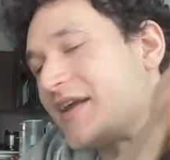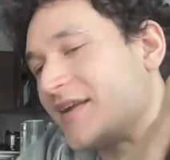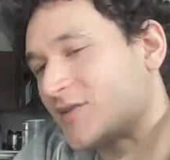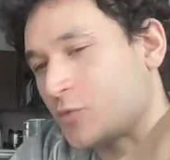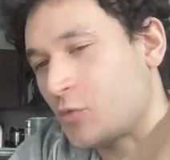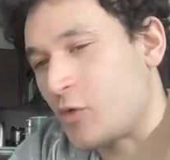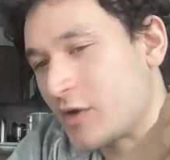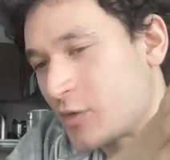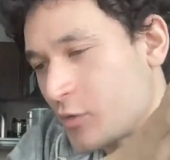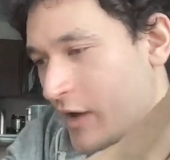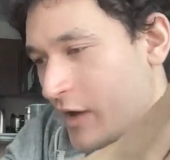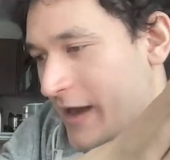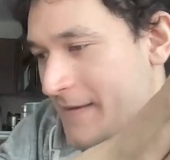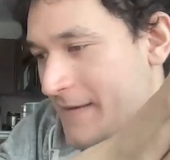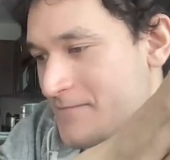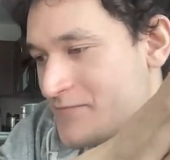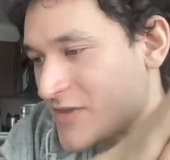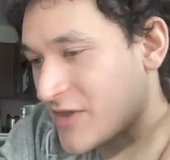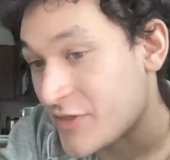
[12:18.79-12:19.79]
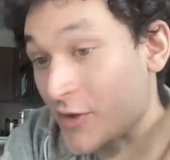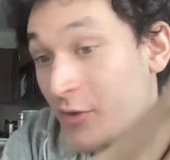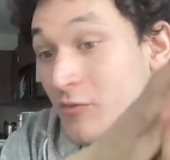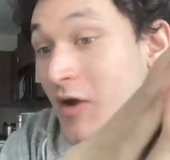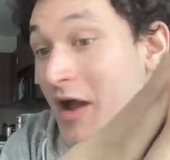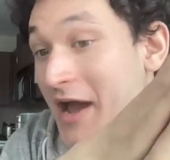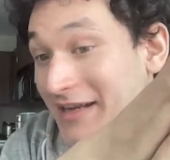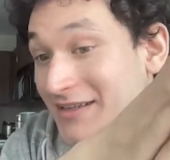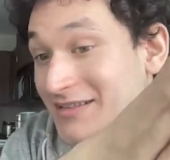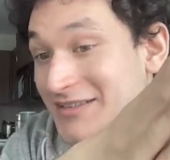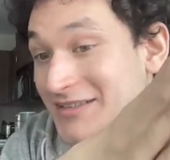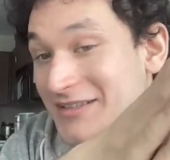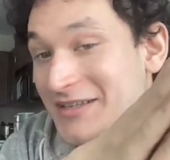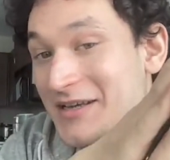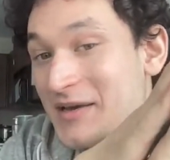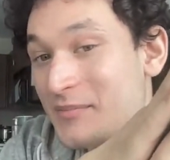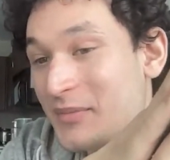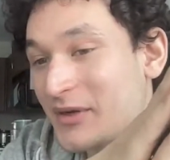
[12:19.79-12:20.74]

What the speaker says: that it's one way, then they're right.